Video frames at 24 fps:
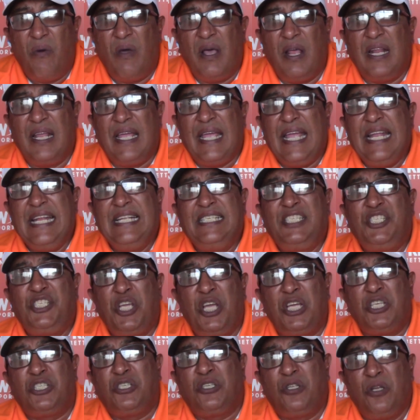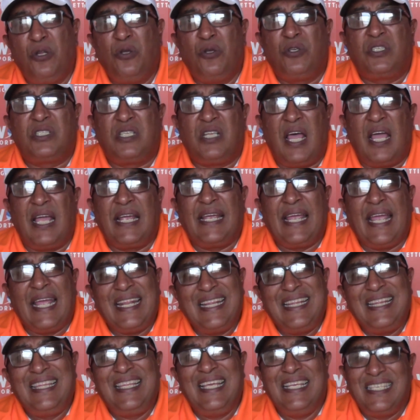Well, it just looks like
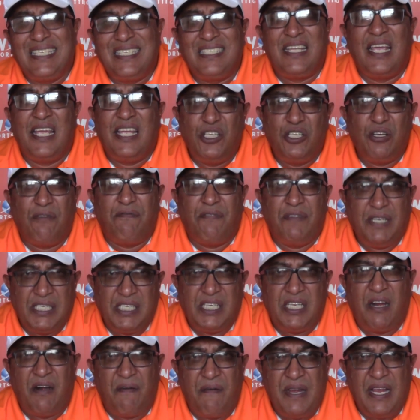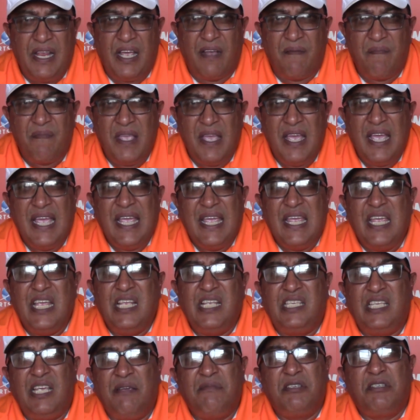at this stage of his career,
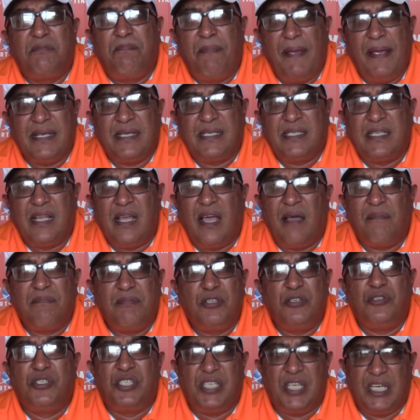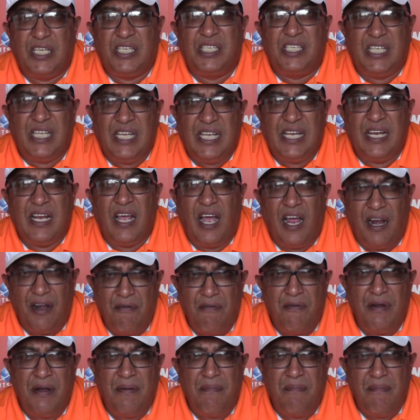he seems best up to
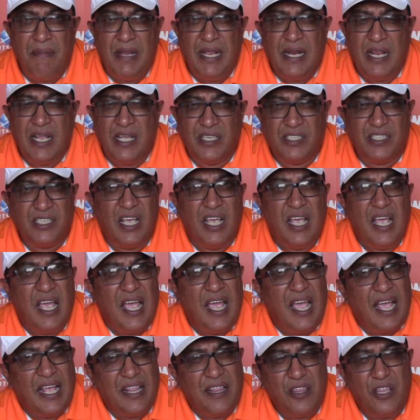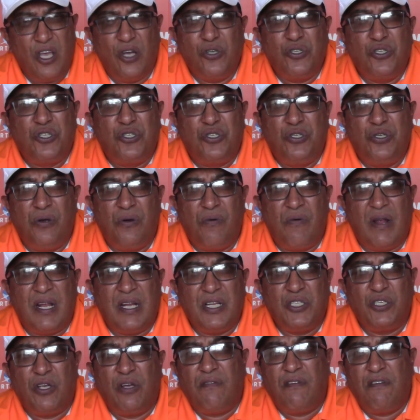1600 meters, and those 2
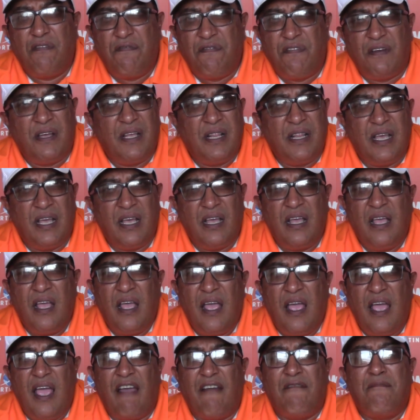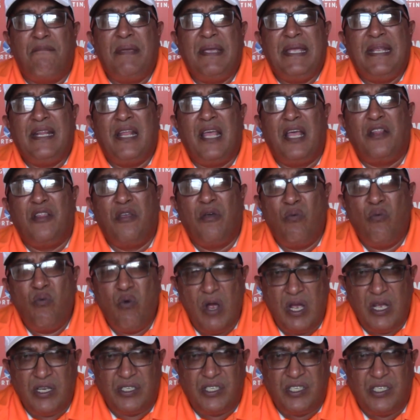runs over further have been the
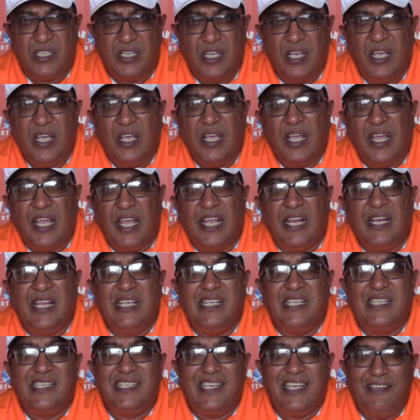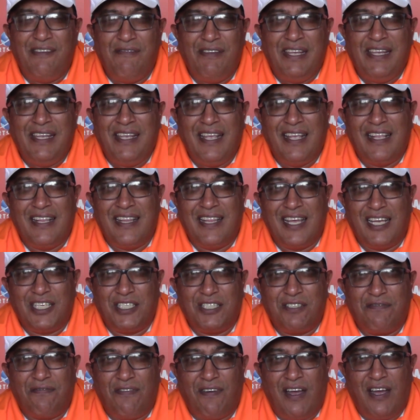worst in his CV
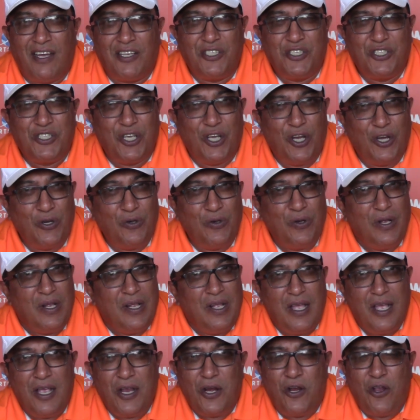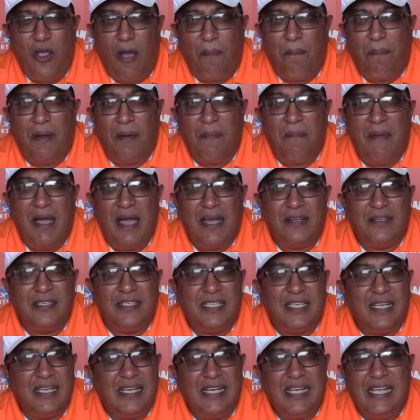thus far. So Copper
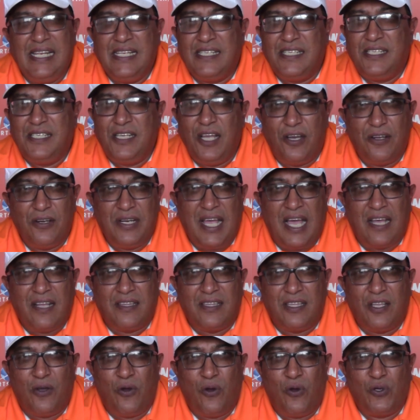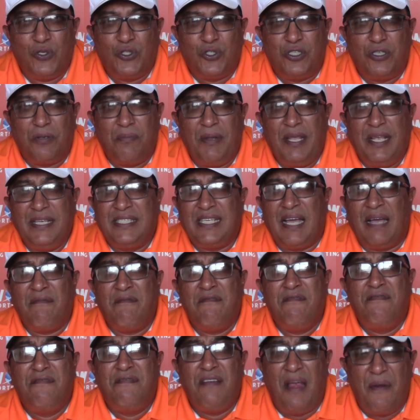Mountain, he's no doubt the horse to beat.
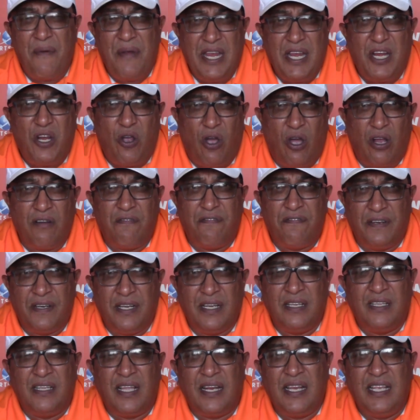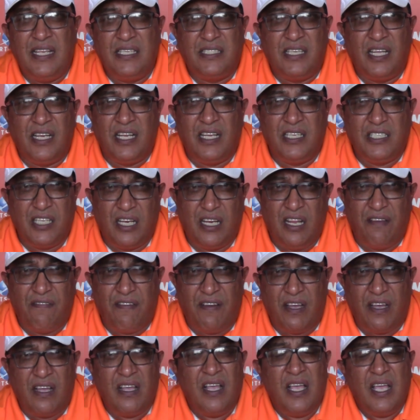I'm very confident that he's going to
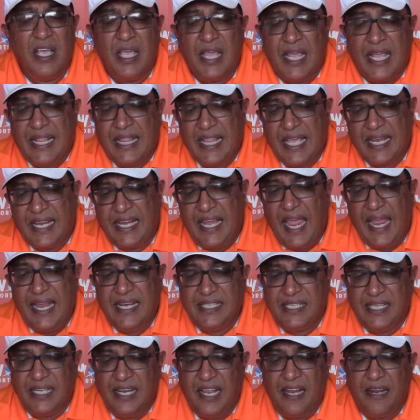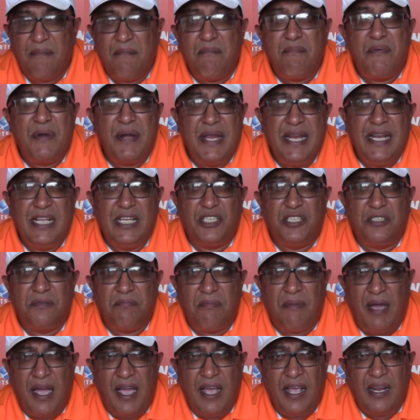deliver in the KZN
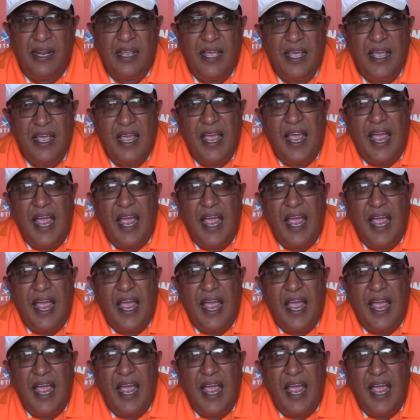Breeders' Mile.